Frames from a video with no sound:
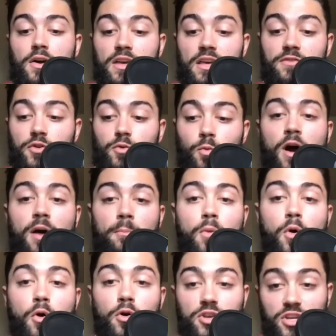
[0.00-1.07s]
If you want
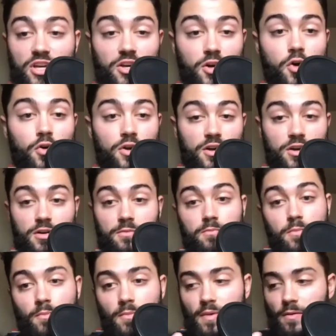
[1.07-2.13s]
more, you can go to
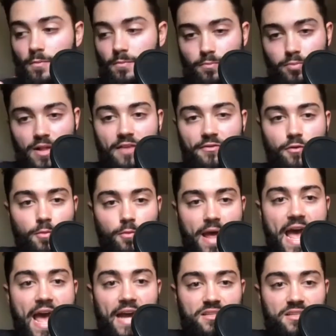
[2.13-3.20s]
platform
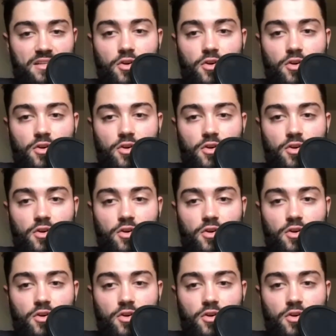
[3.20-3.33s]
X and